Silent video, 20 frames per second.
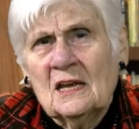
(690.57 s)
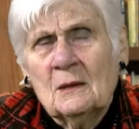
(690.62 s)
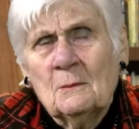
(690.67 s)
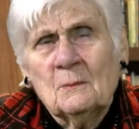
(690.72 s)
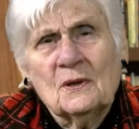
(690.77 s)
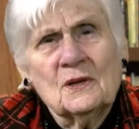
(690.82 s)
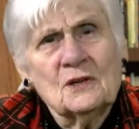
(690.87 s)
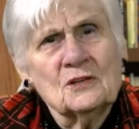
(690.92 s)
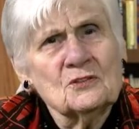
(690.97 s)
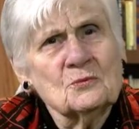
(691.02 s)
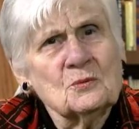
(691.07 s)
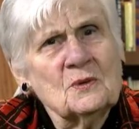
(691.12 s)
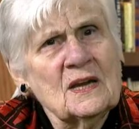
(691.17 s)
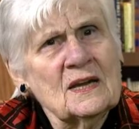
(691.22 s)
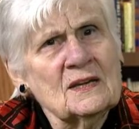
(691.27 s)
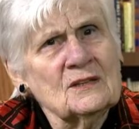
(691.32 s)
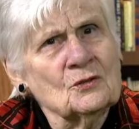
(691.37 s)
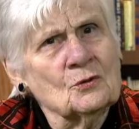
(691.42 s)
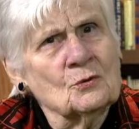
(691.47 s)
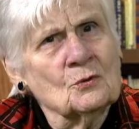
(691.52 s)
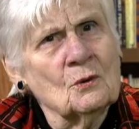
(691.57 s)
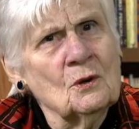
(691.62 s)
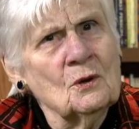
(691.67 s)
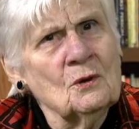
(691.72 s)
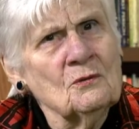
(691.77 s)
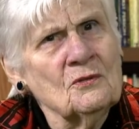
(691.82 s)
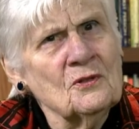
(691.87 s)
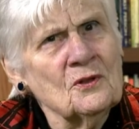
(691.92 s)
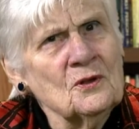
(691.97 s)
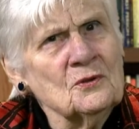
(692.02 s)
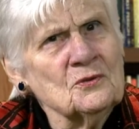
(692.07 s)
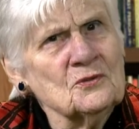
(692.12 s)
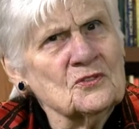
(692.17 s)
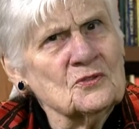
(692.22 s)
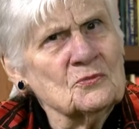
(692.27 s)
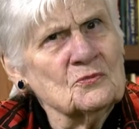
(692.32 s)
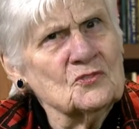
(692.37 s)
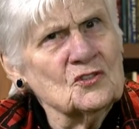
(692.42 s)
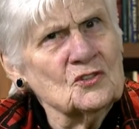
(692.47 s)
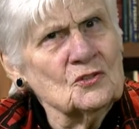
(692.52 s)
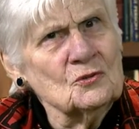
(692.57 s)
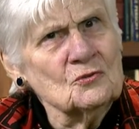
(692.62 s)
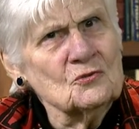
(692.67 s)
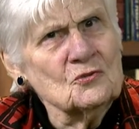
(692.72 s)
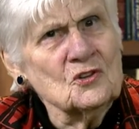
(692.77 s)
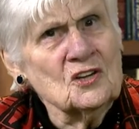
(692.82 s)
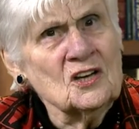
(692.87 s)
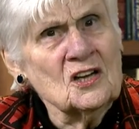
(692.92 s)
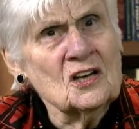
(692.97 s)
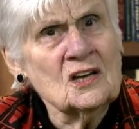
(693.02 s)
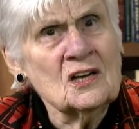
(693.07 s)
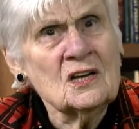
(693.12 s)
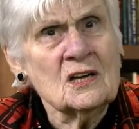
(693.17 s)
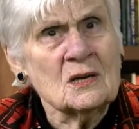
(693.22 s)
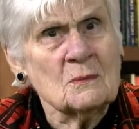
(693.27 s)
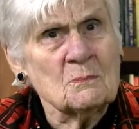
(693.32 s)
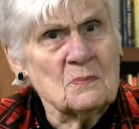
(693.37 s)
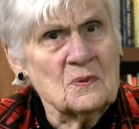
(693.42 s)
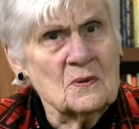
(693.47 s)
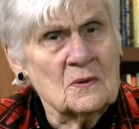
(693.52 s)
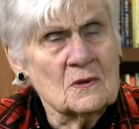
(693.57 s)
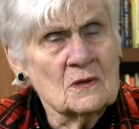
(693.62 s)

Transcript: because we had to grow those children up